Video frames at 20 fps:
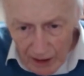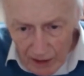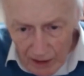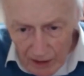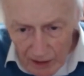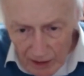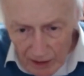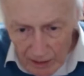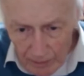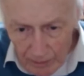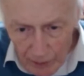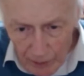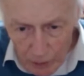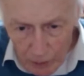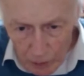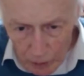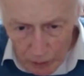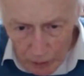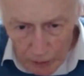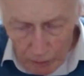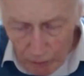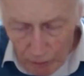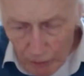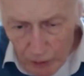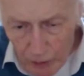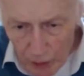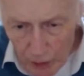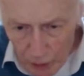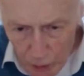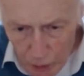
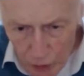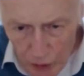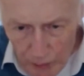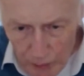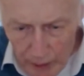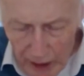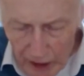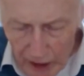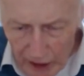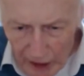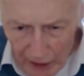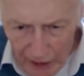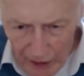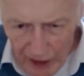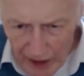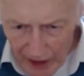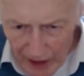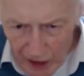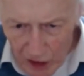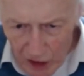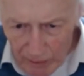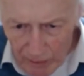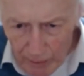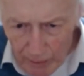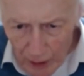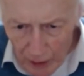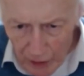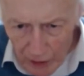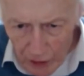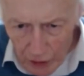towards the beginning, I think actually, of
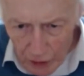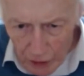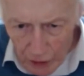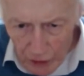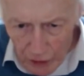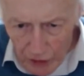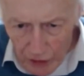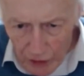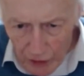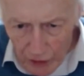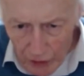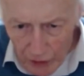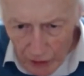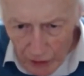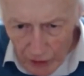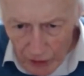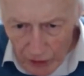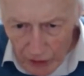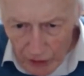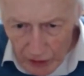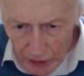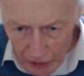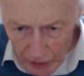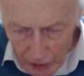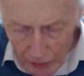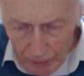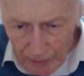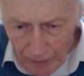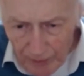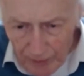my 3rd
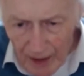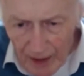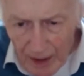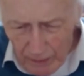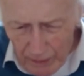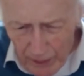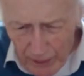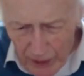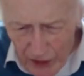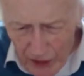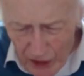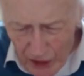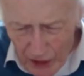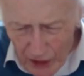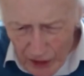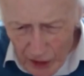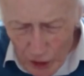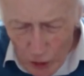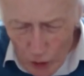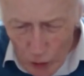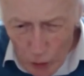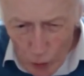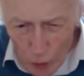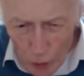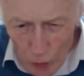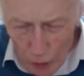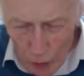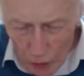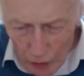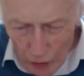year, started to
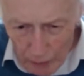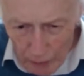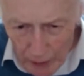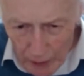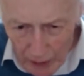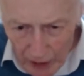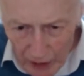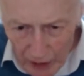dawn on me